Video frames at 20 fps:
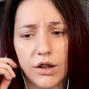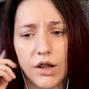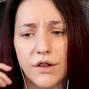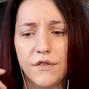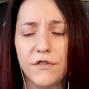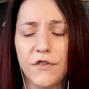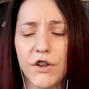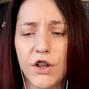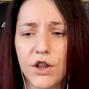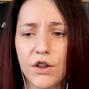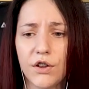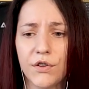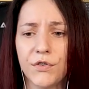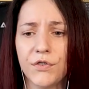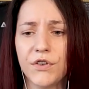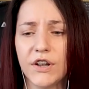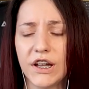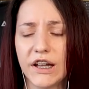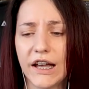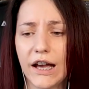If you
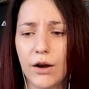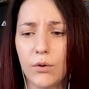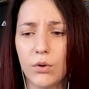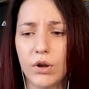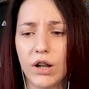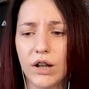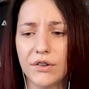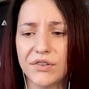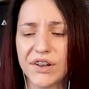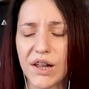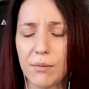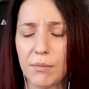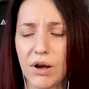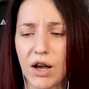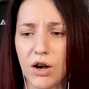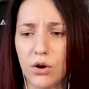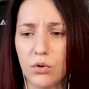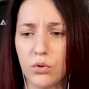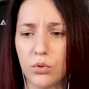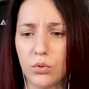think I will
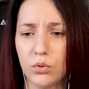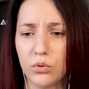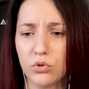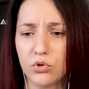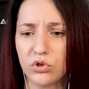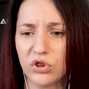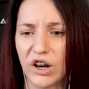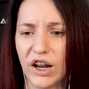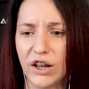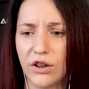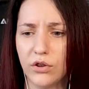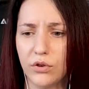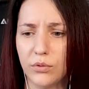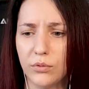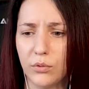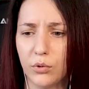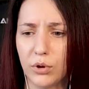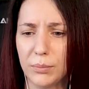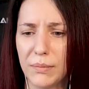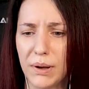somehow try
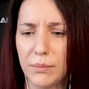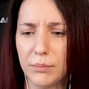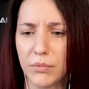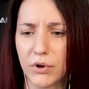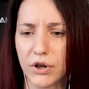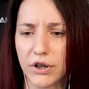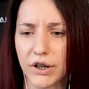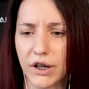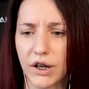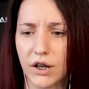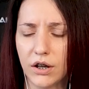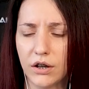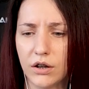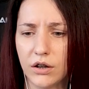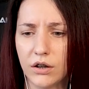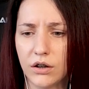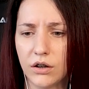to remember that...